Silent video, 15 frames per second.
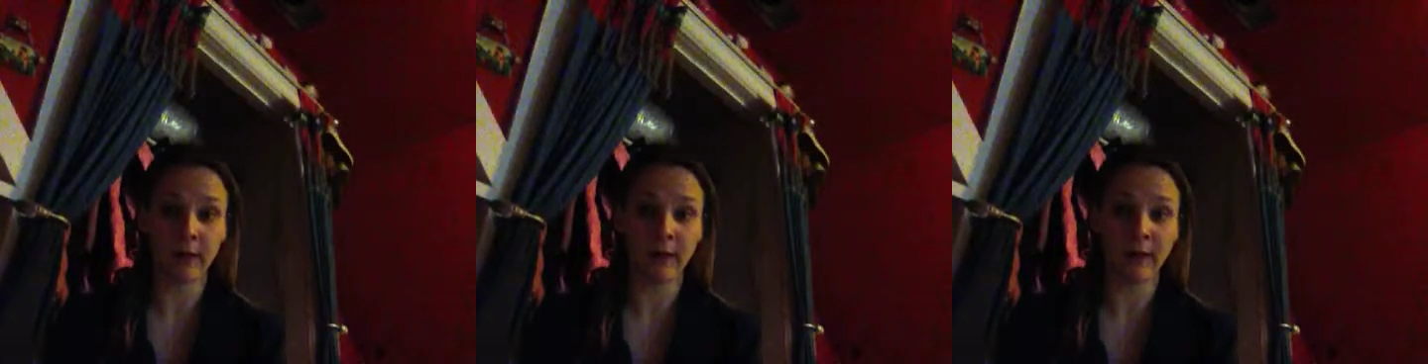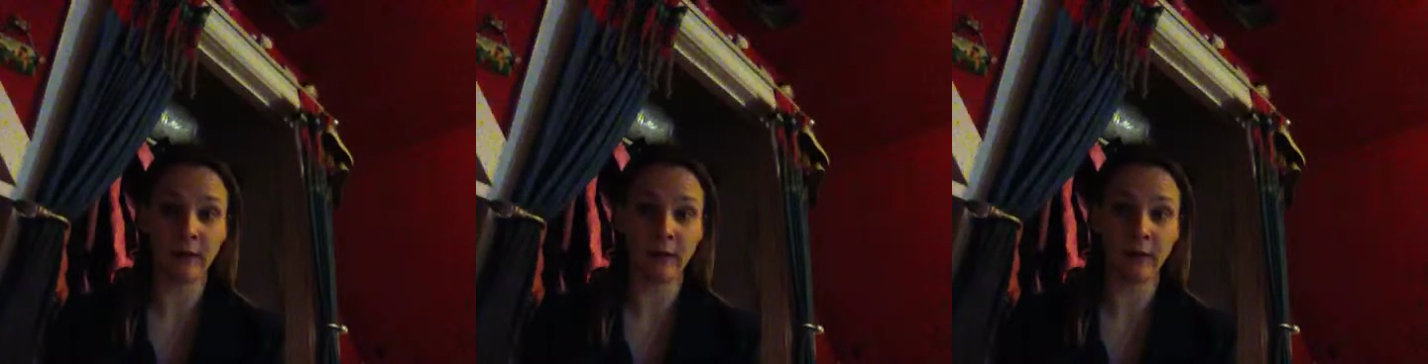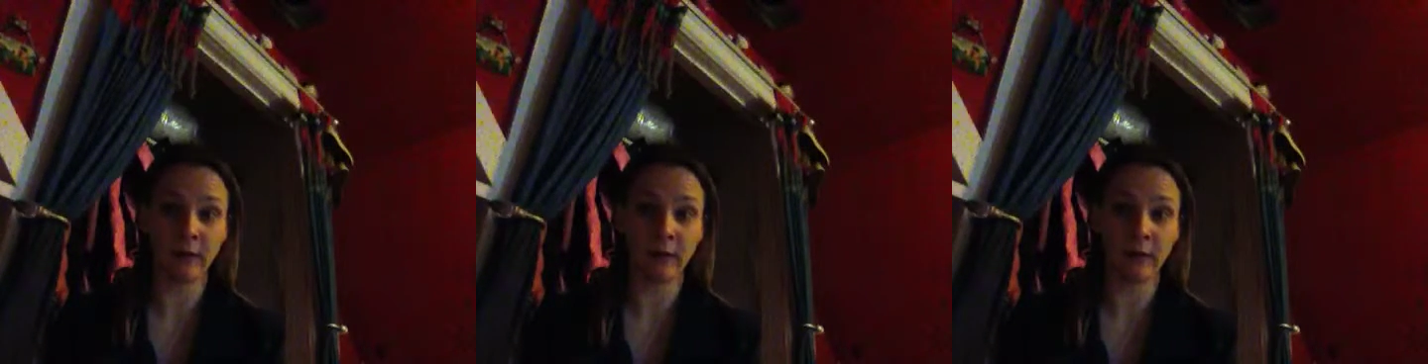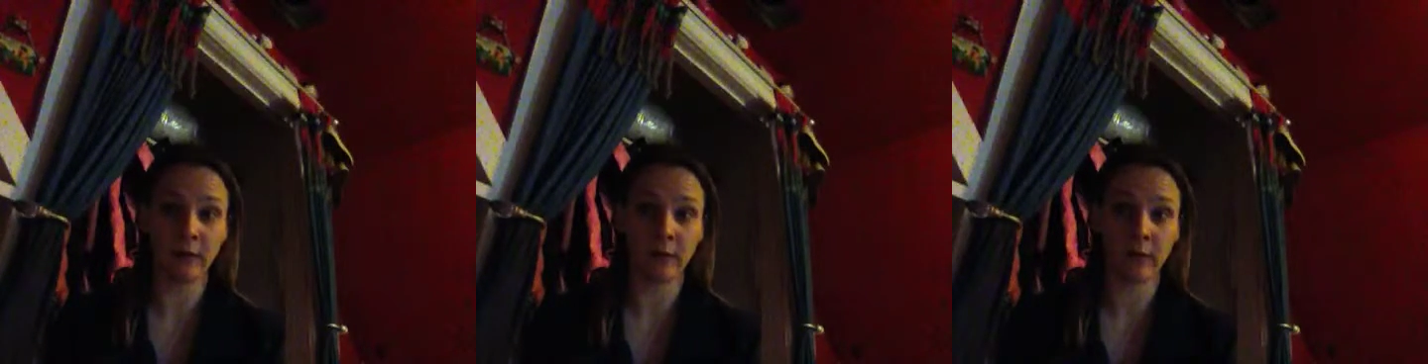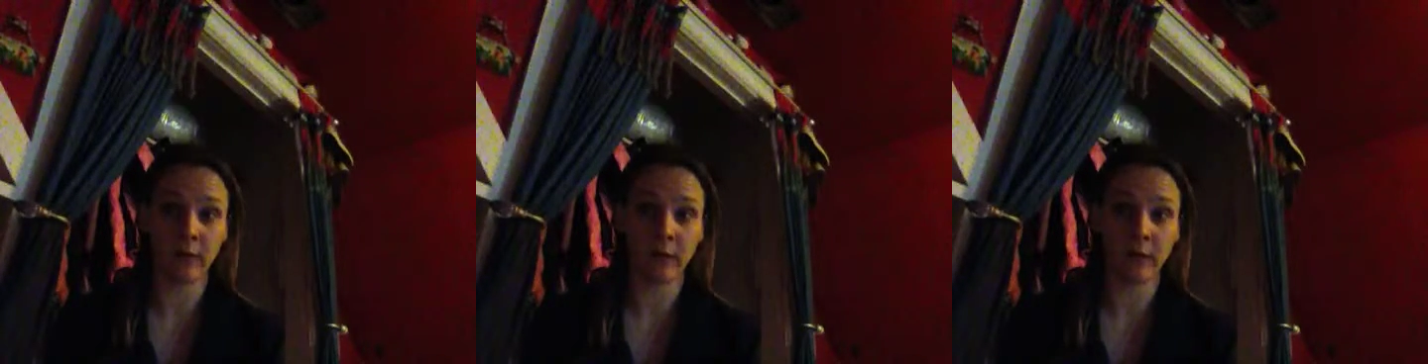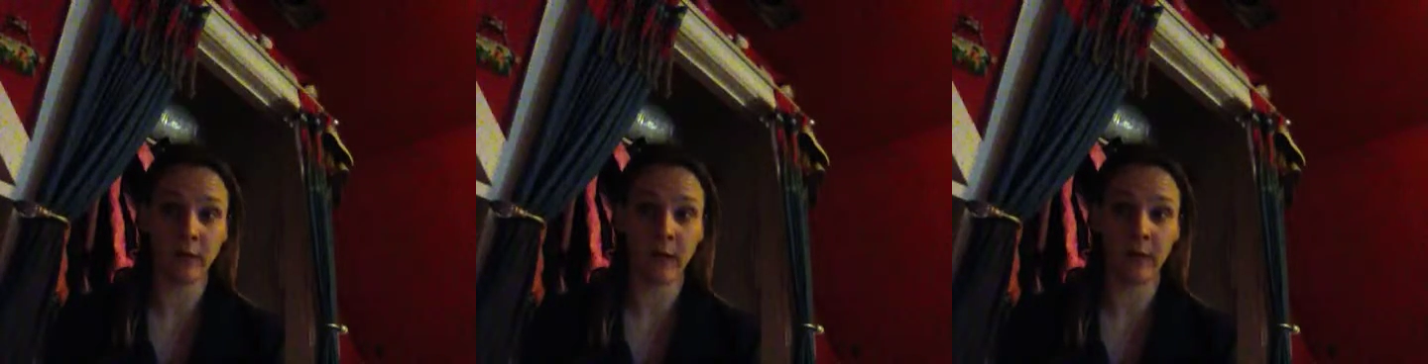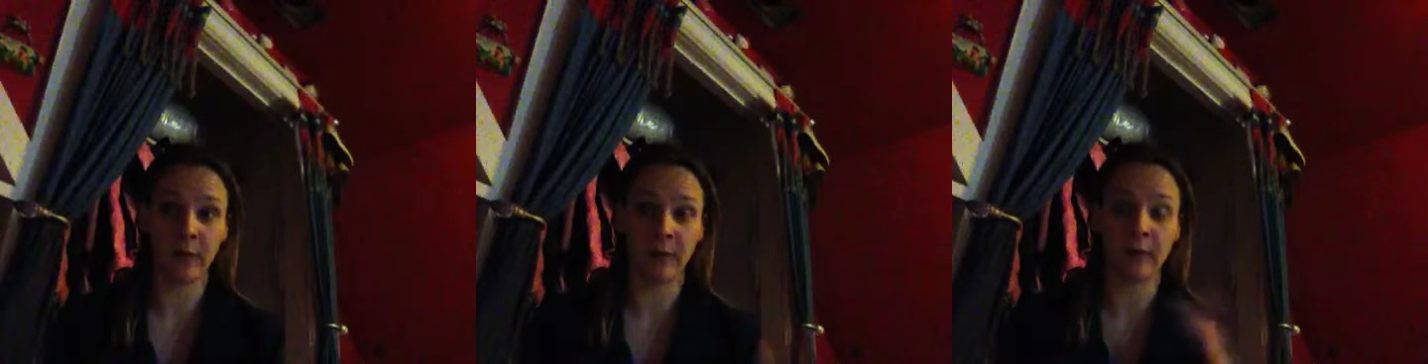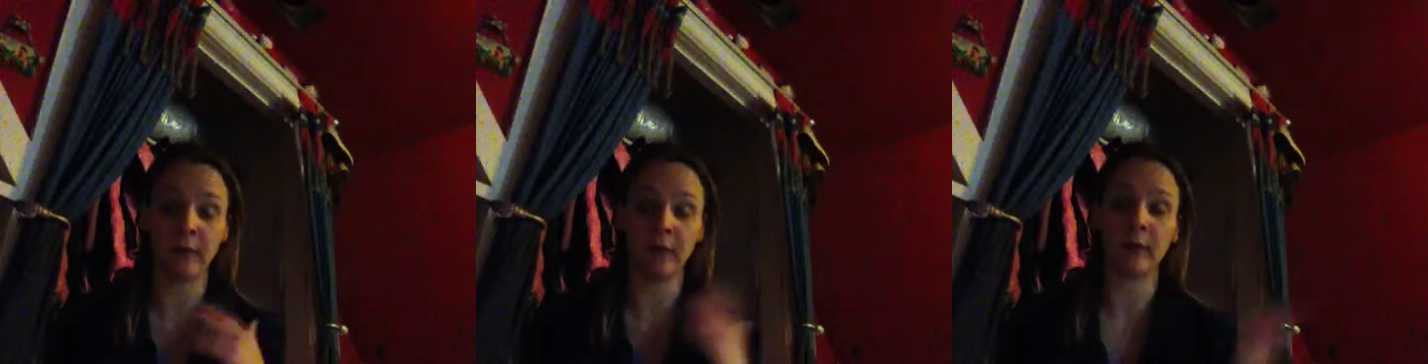I didn't feel deserved
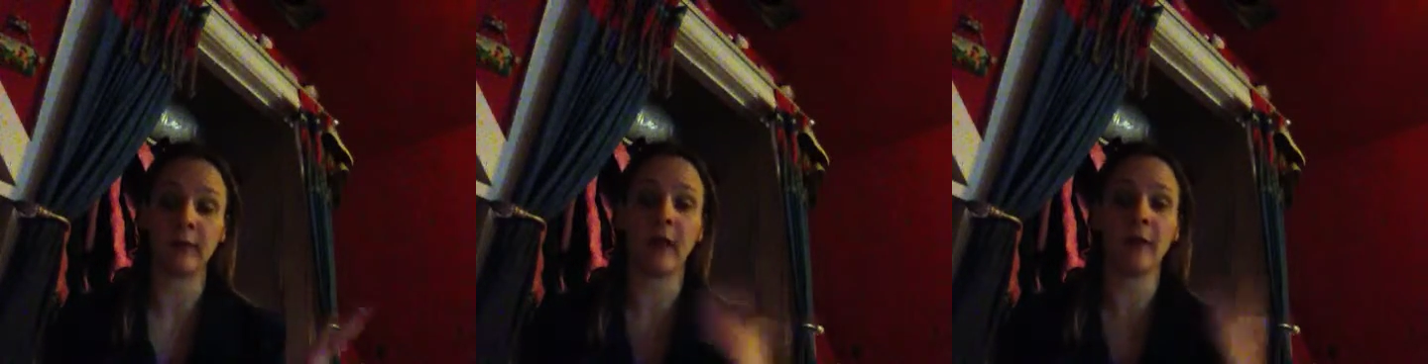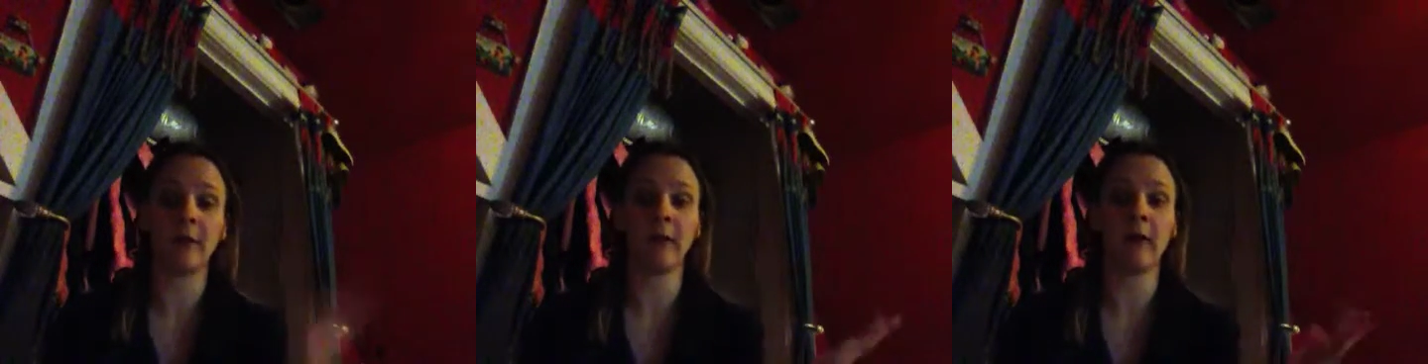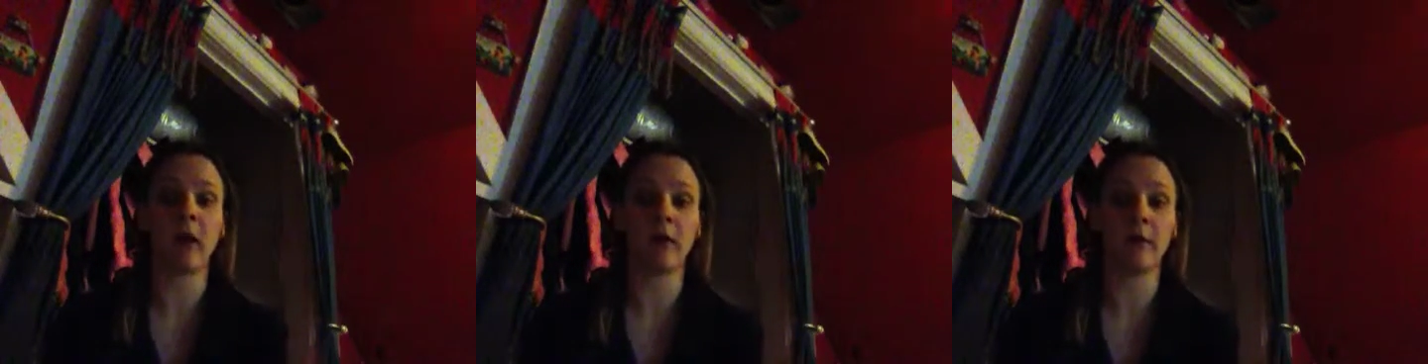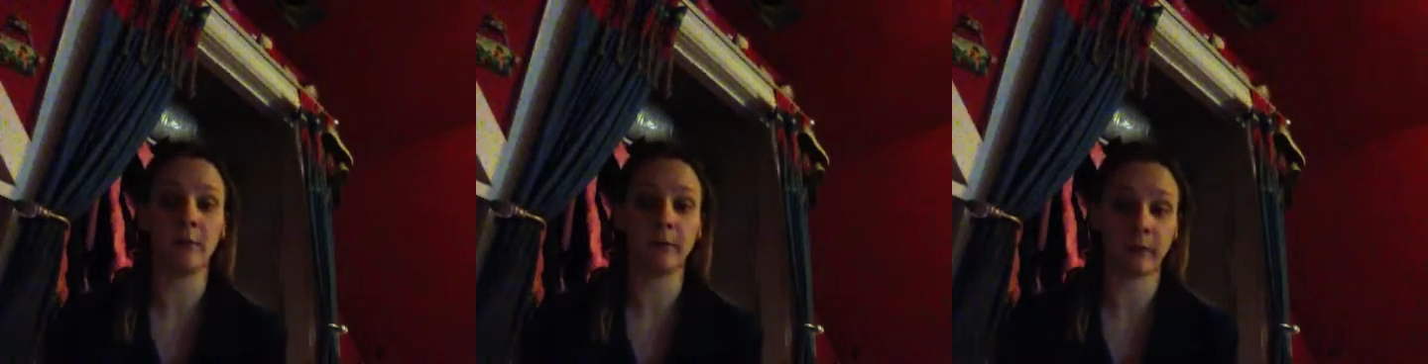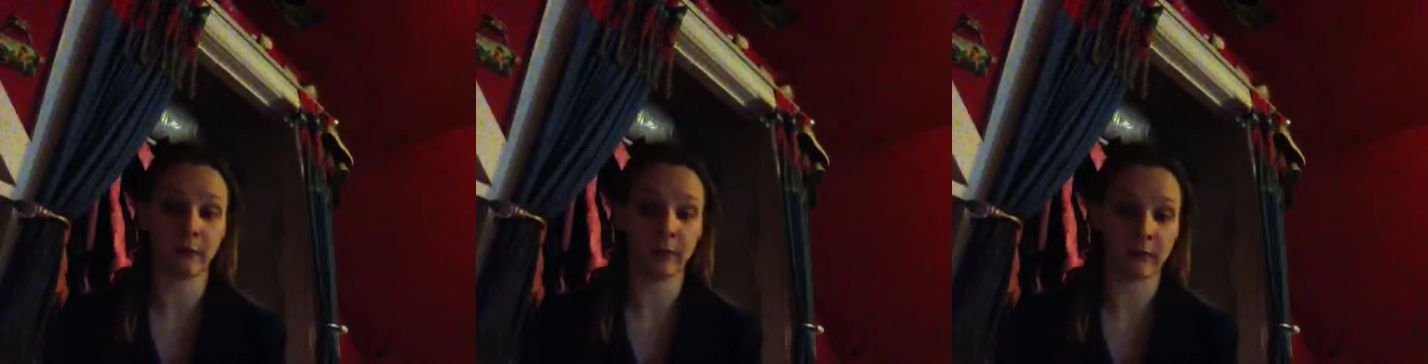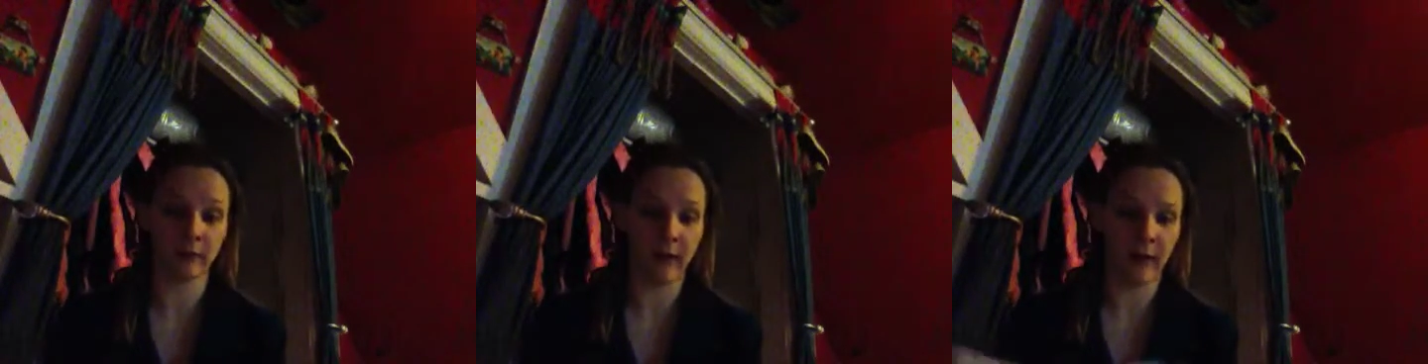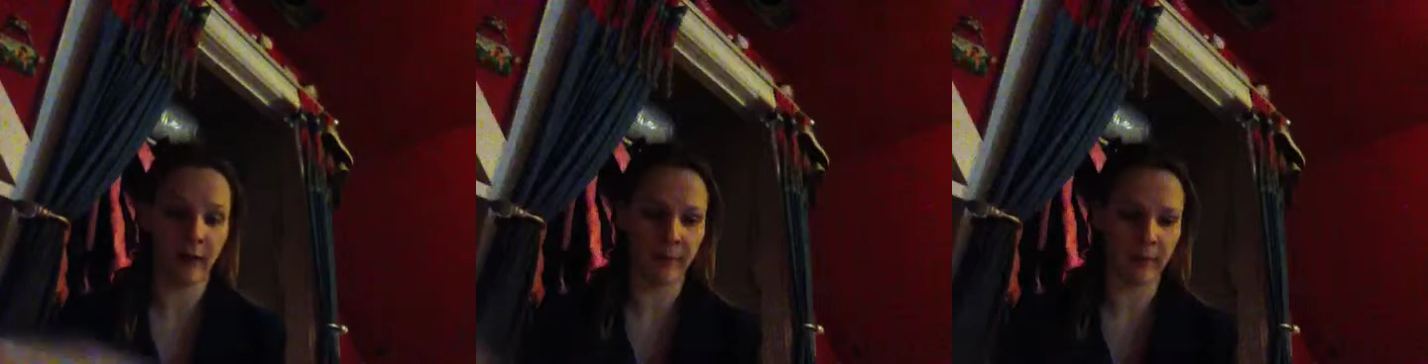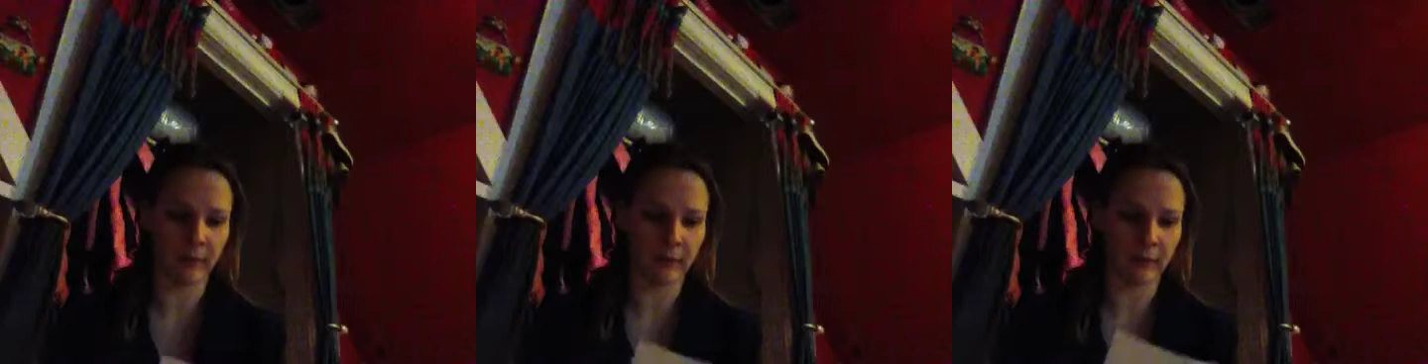happy ending. I think all of them deserved a
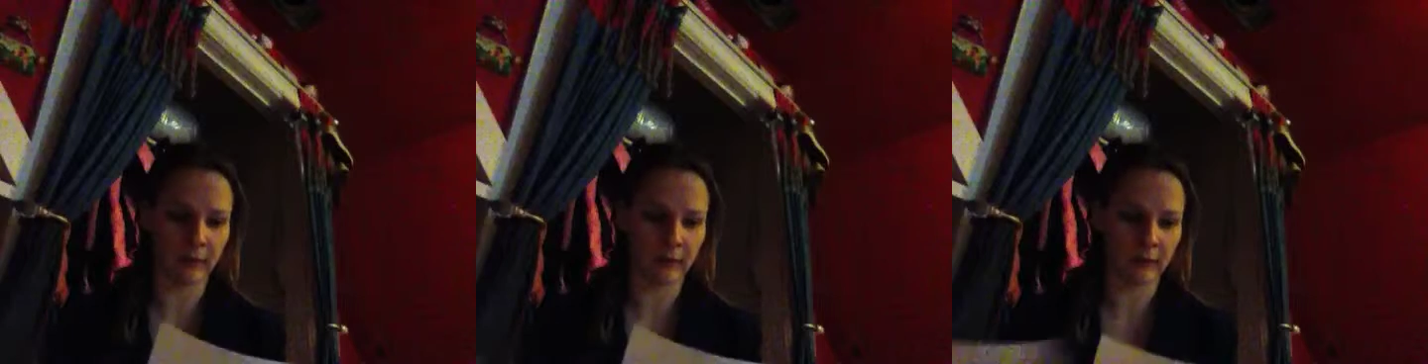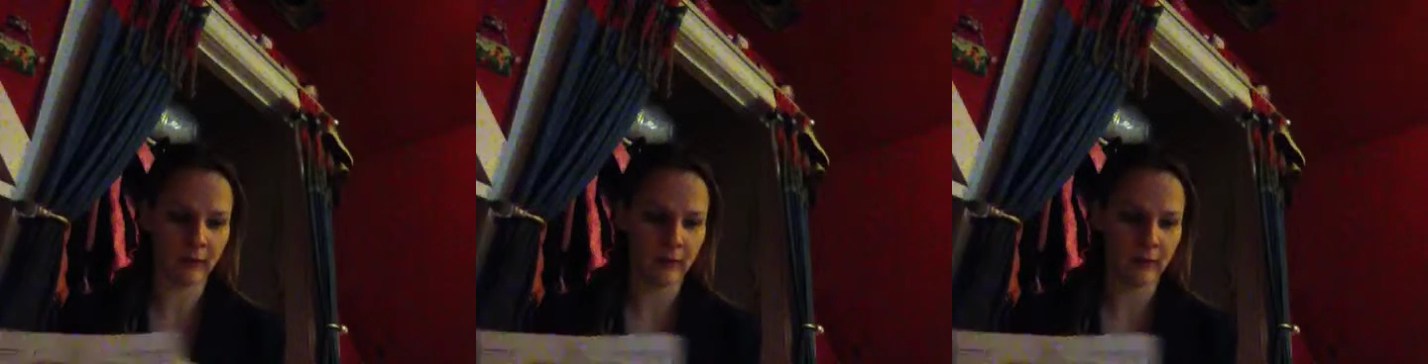happy ending.